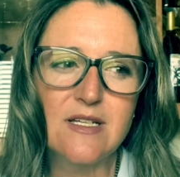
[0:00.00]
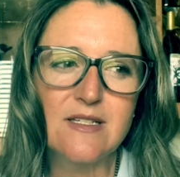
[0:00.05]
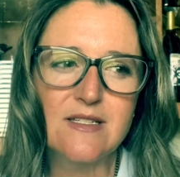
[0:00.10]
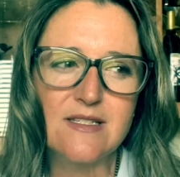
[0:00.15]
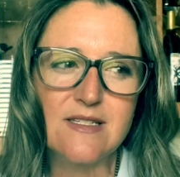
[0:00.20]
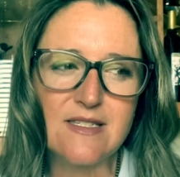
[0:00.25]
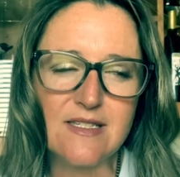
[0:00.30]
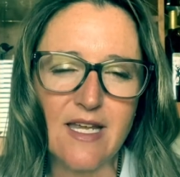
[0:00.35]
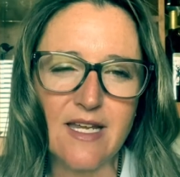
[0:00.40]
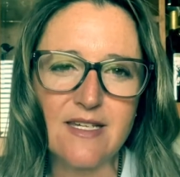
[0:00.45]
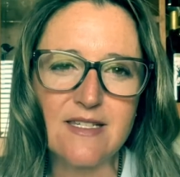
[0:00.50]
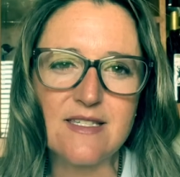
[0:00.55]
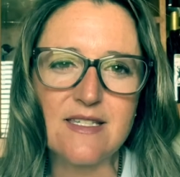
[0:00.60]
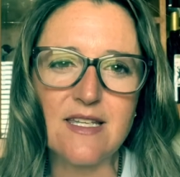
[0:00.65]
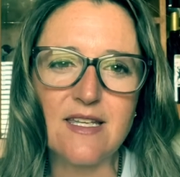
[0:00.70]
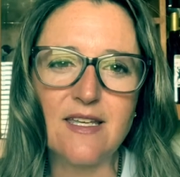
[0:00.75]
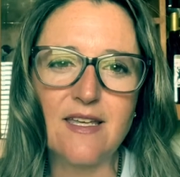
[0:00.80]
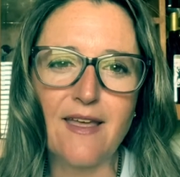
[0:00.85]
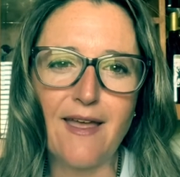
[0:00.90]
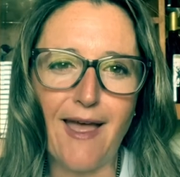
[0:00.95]

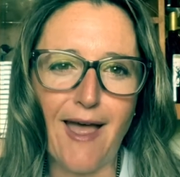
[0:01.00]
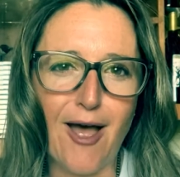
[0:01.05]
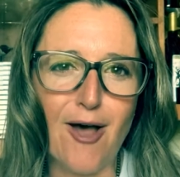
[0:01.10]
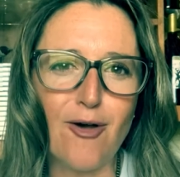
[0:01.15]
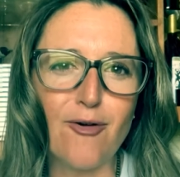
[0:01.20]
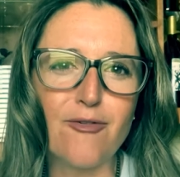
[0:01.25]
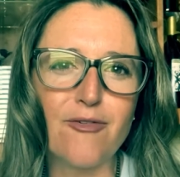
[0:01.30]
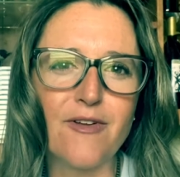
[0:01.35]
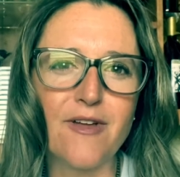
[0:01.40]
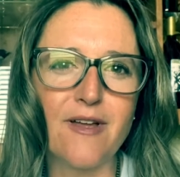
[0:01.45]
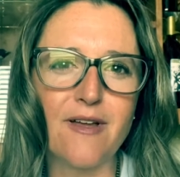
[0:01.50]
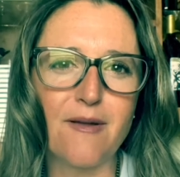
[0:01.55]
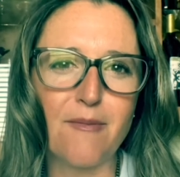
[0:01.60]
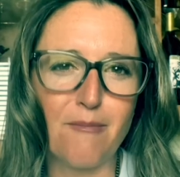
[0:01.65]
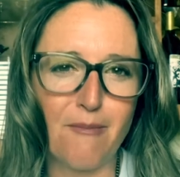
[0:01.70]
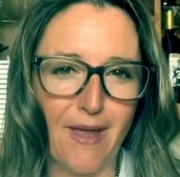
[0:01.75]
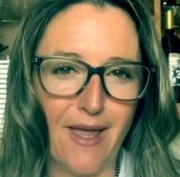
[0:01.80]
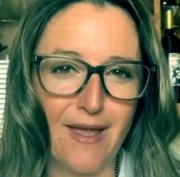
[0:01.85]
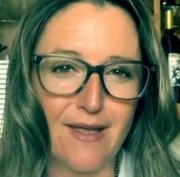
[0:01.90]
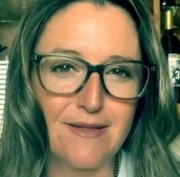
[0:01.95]
sexy alpha
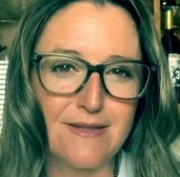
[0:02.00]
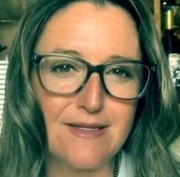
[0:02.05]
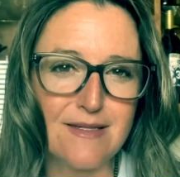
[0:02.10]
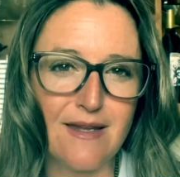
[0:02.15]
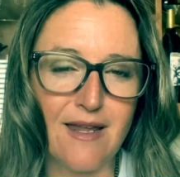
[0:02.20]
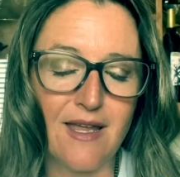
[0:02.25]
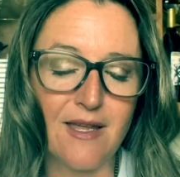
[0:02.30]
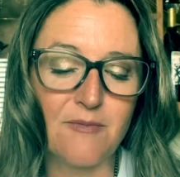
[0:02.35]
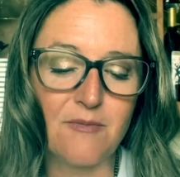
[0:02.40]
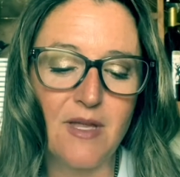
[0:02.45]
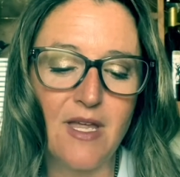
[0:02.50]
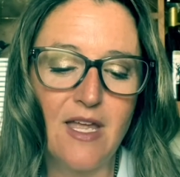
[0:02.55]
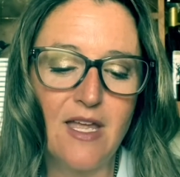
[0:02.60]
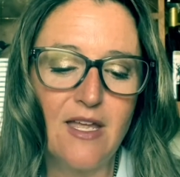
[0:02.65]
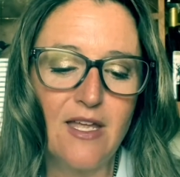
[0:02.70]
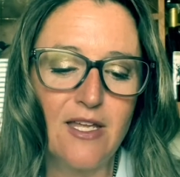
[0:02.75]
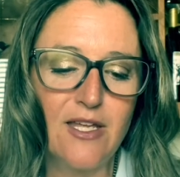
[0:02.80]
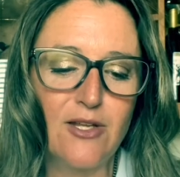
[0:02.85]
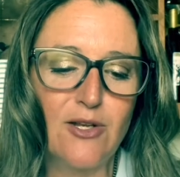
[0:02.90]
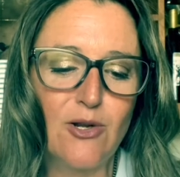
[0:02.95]
man's name.
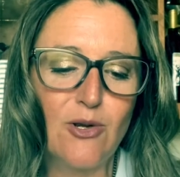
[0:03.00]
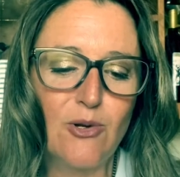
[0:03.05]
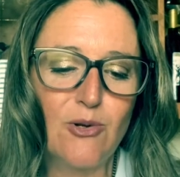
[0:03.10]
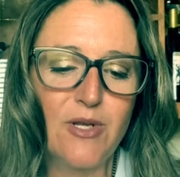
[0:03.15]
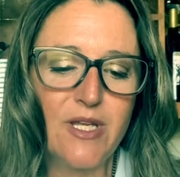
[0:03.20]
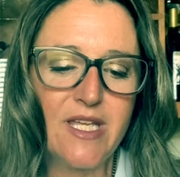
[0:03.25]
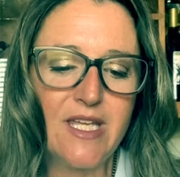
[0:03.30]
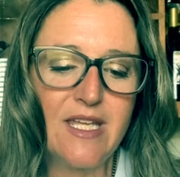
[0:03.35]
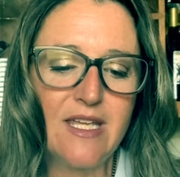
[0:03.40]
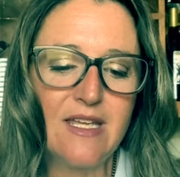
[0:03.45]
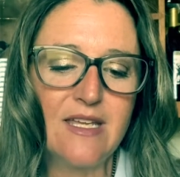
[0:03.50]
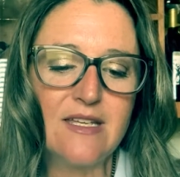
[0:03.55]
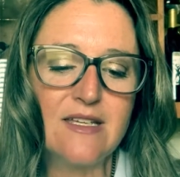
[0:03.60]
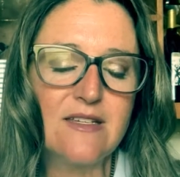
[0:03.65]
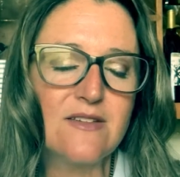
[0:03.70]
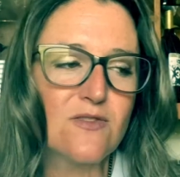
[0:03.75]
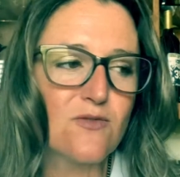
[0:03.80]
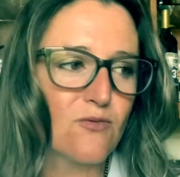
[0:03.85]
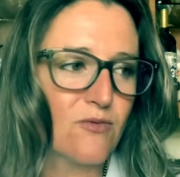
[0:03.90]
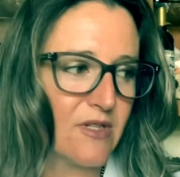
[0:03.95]
You know, he
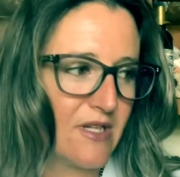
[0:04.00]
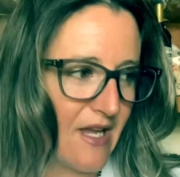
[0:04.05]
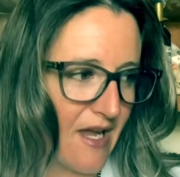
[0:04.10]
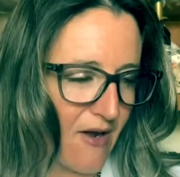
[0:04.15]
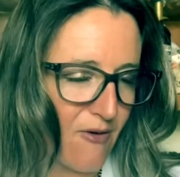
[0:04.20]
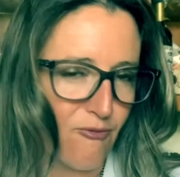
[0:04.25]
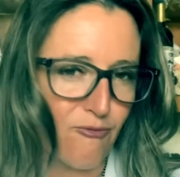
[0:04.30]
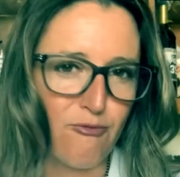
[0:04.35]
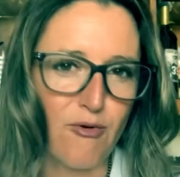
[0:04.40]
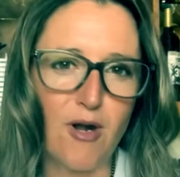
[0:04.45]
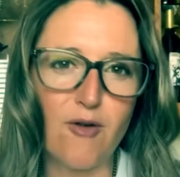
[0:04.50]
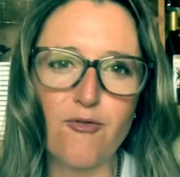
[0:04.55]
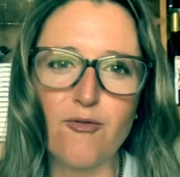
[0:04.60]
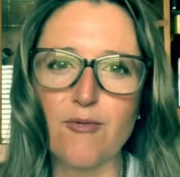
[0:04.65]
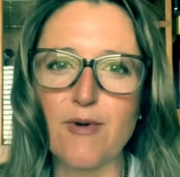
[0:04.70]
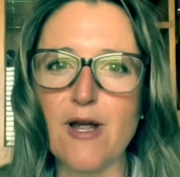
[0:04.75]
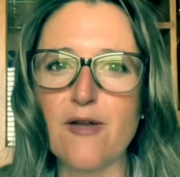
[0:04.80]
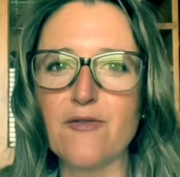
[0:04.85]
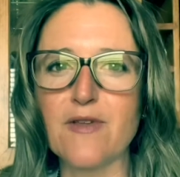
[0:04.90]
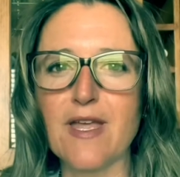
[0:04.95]
is, yeah, rough
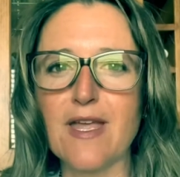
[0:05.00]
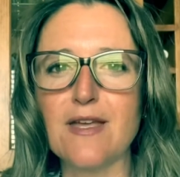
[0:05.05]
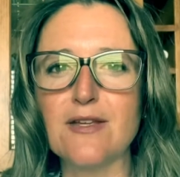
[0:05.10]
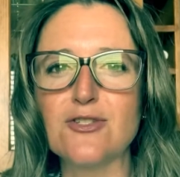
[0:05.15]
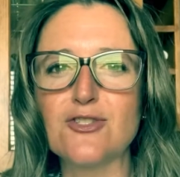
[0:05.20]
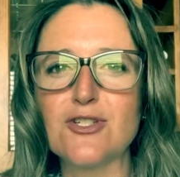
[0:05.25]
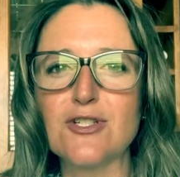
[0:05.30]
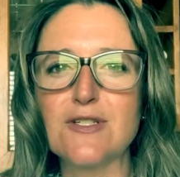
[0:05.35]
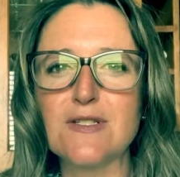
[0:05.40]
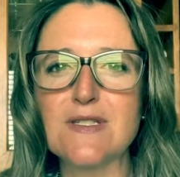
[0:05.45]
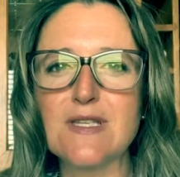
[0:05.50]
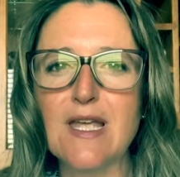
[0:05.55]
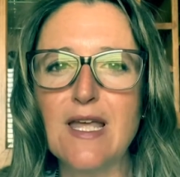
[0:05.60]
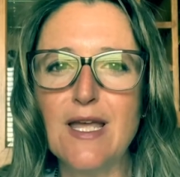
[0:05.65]
around the edges.